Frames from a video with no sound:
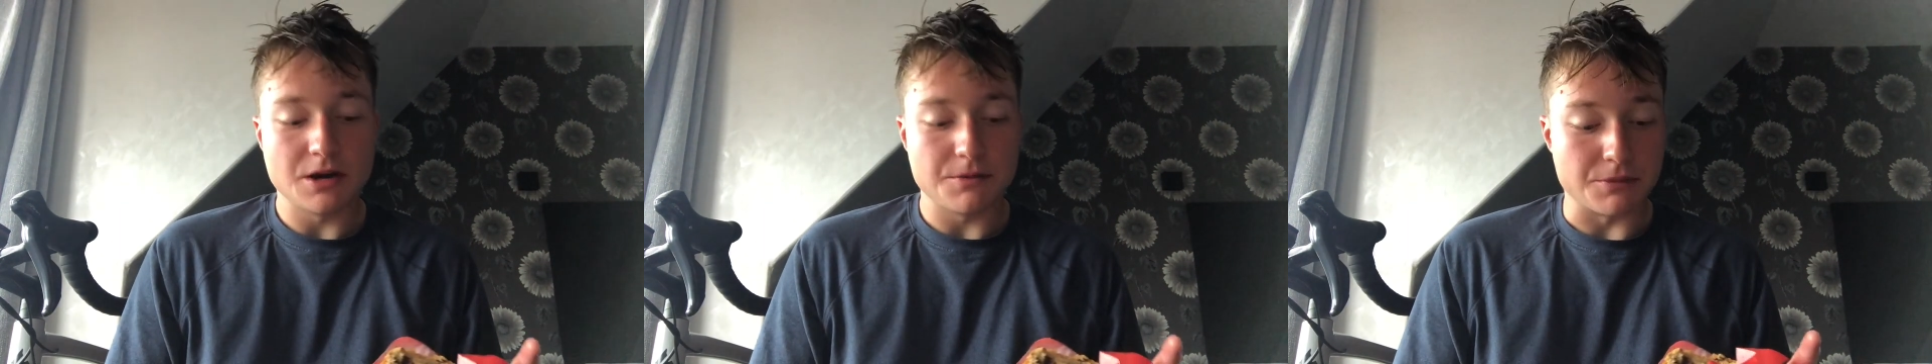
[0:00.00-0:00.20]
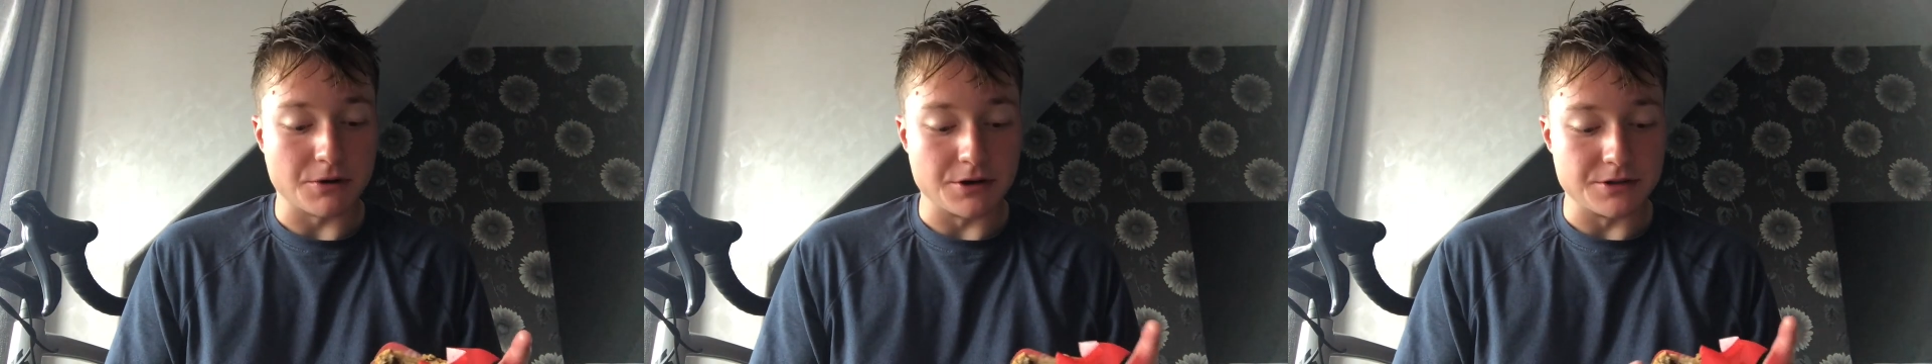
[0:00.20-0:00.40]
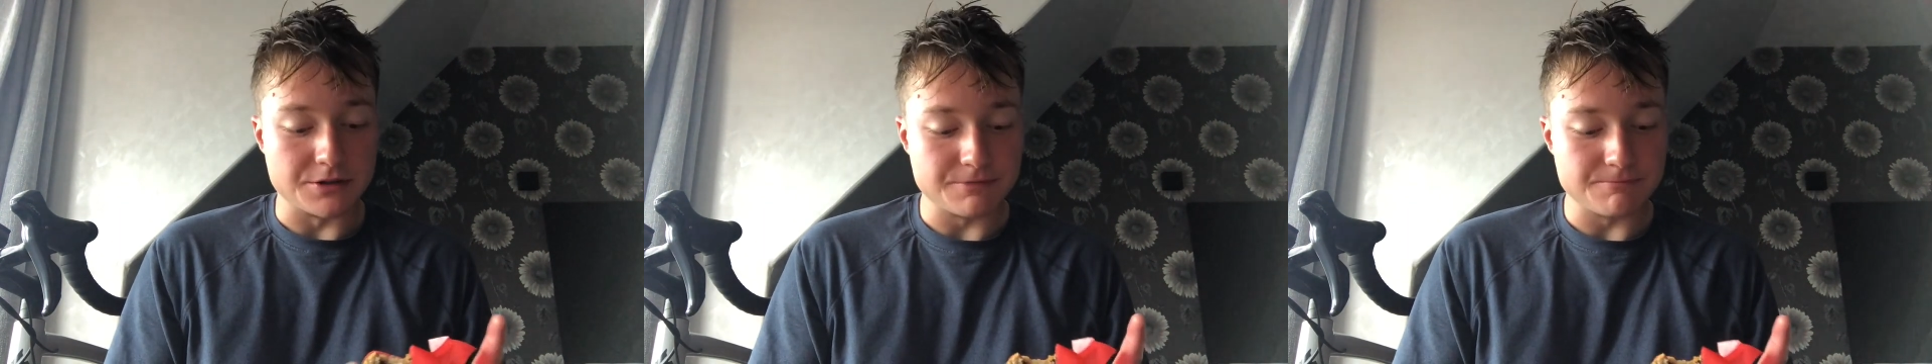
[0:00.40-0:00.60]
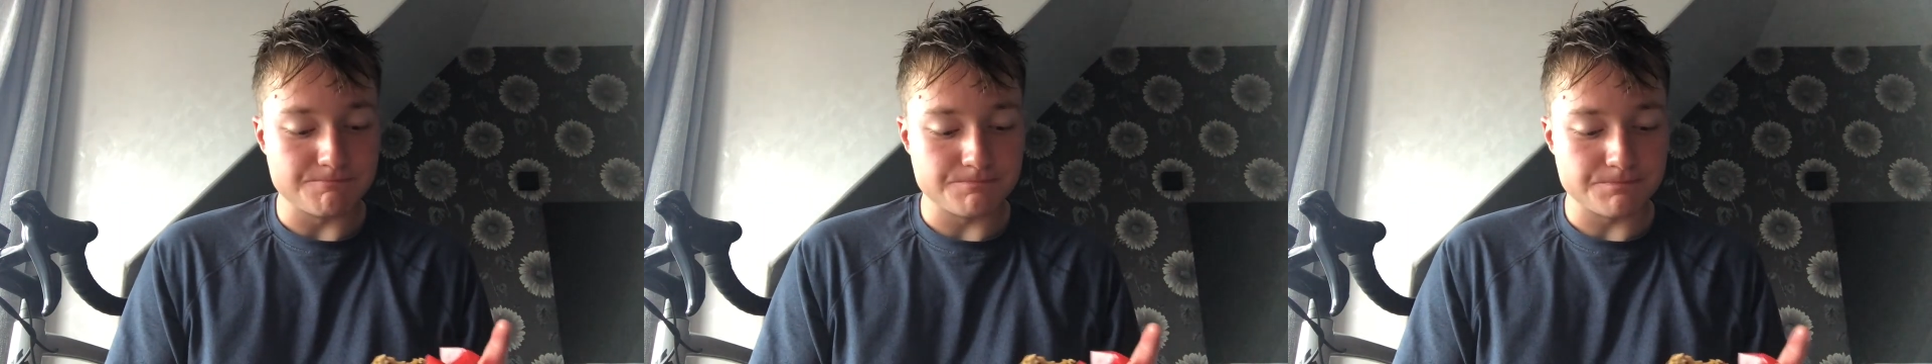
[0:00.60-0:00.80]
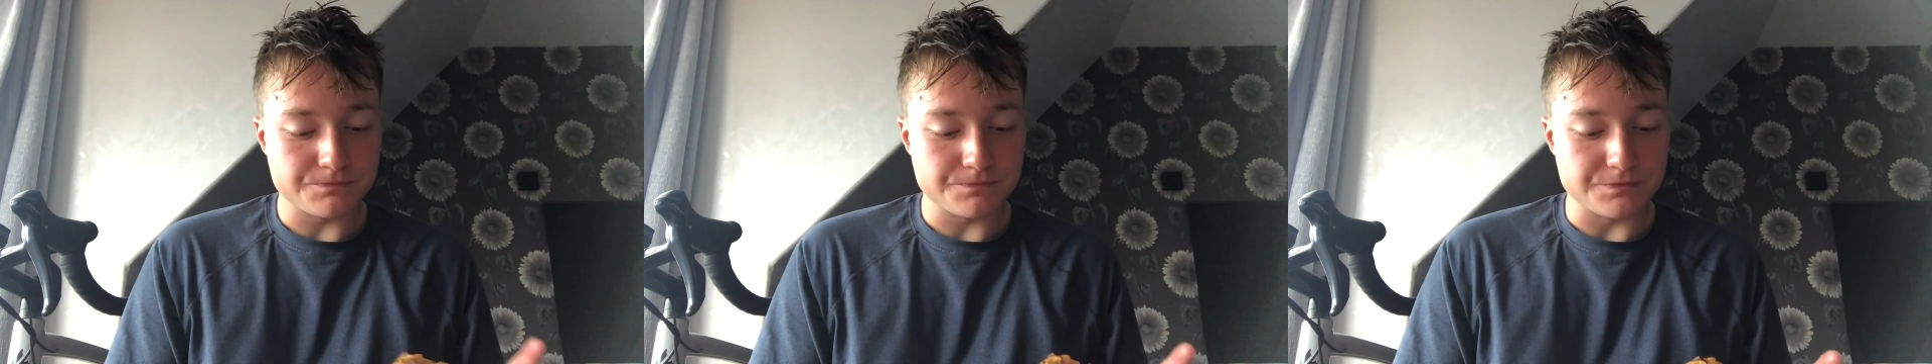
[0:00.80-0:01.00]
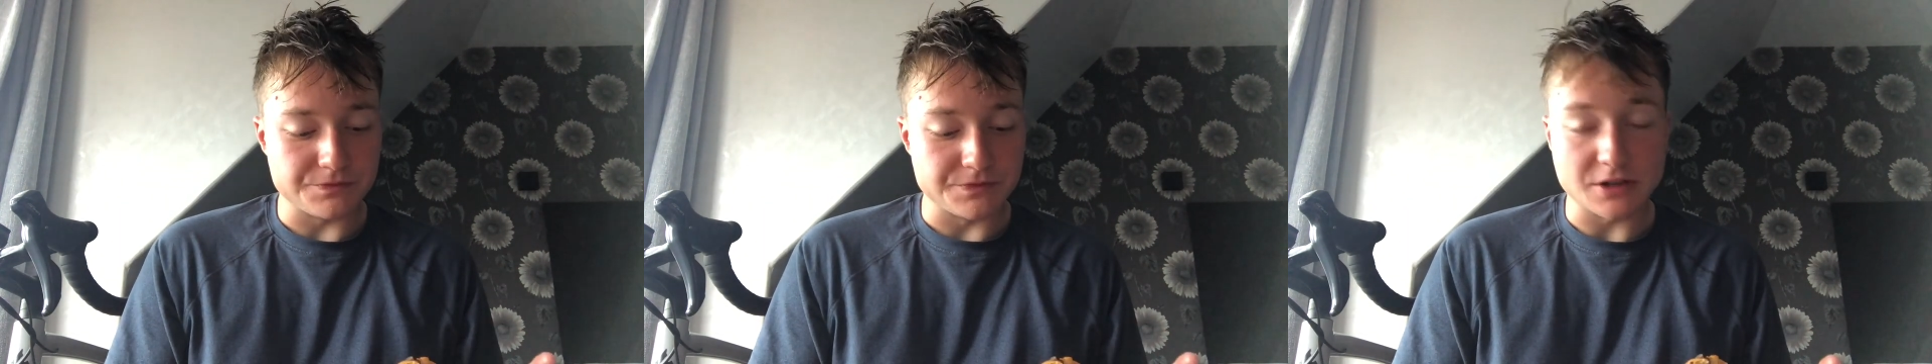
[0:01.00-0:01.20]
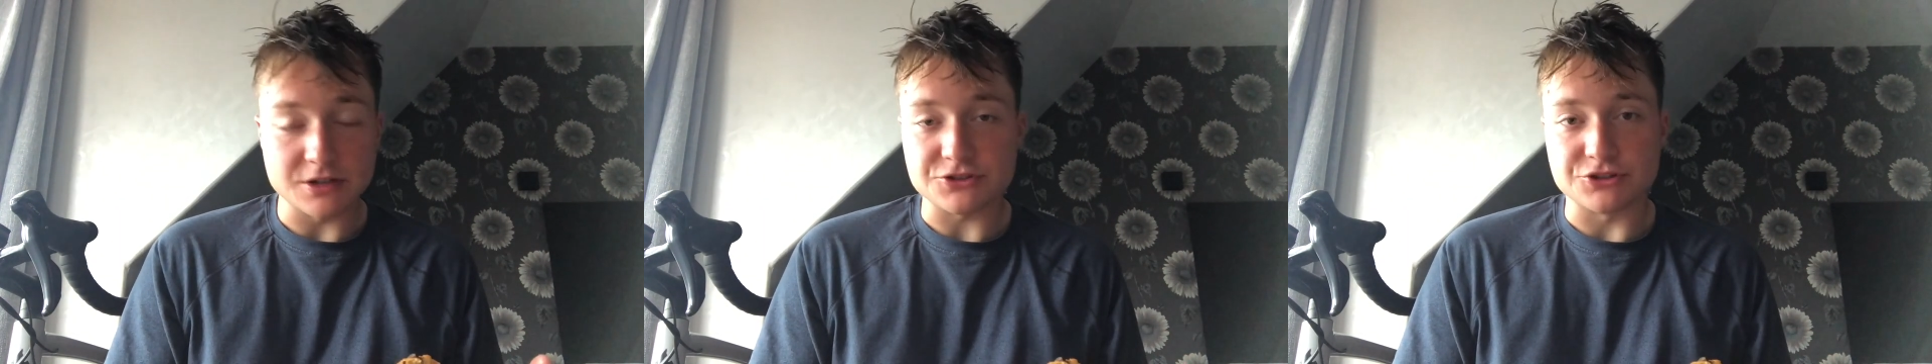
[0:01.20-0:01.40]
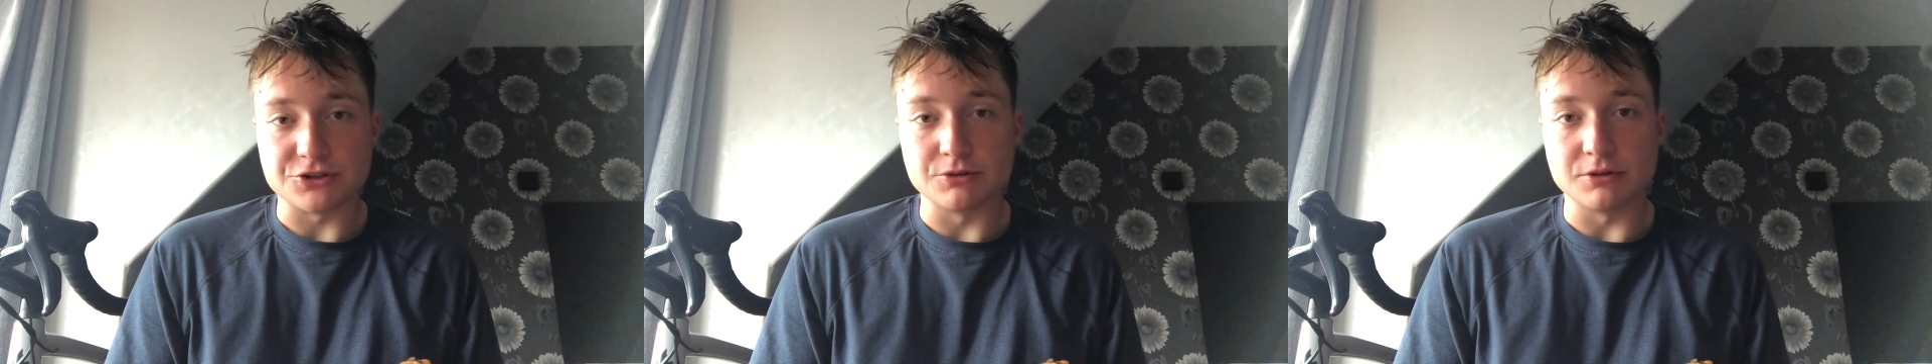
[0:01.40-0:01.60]
but not
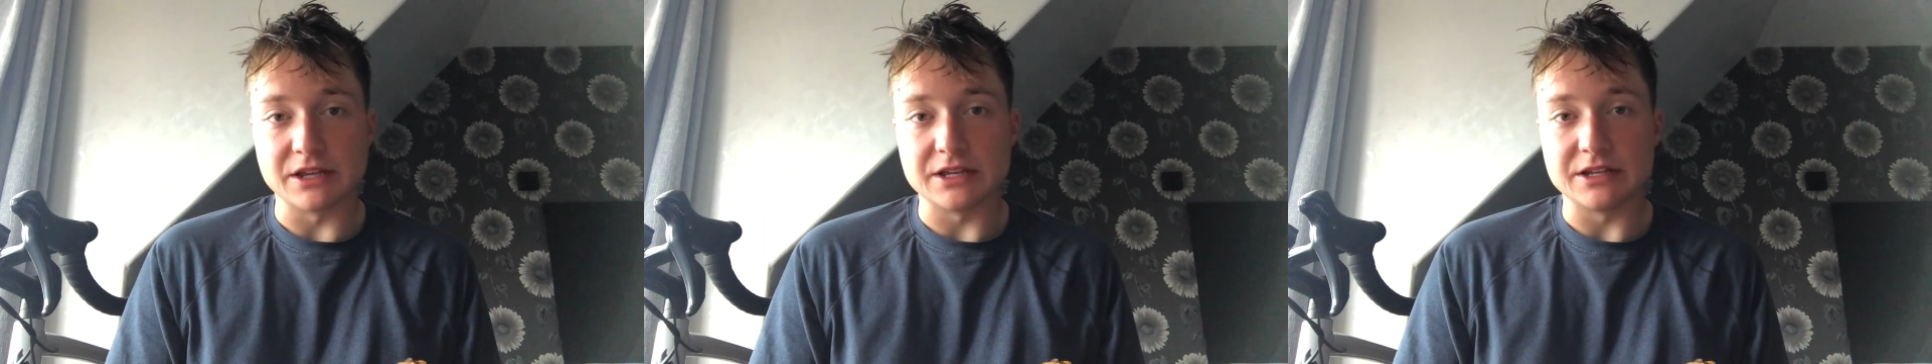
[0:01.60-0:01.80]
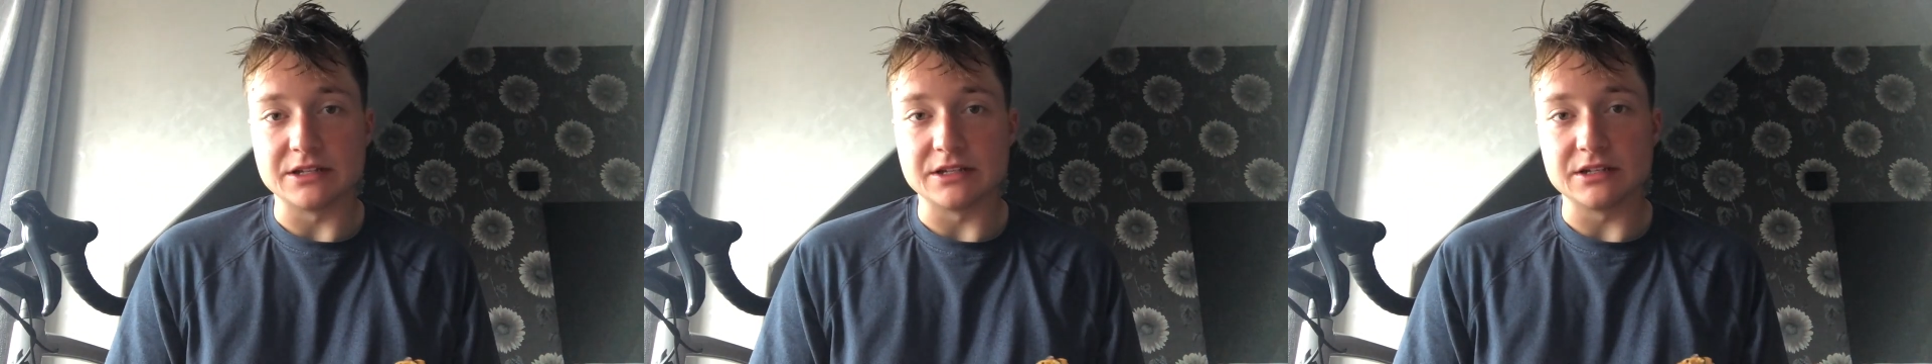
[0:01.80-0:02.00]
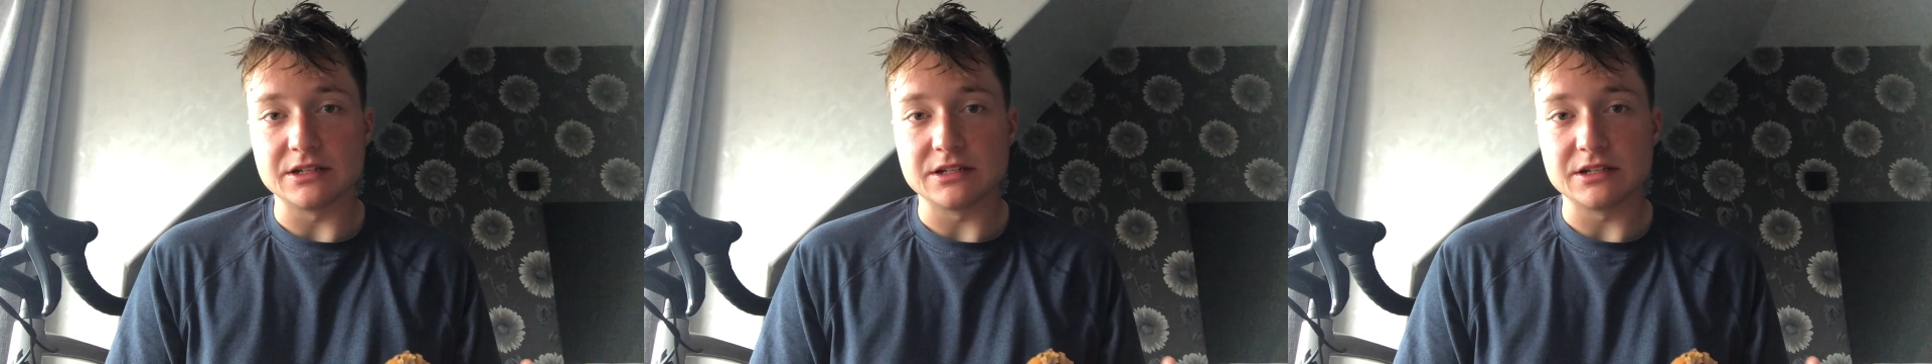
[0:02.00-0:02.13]
too late.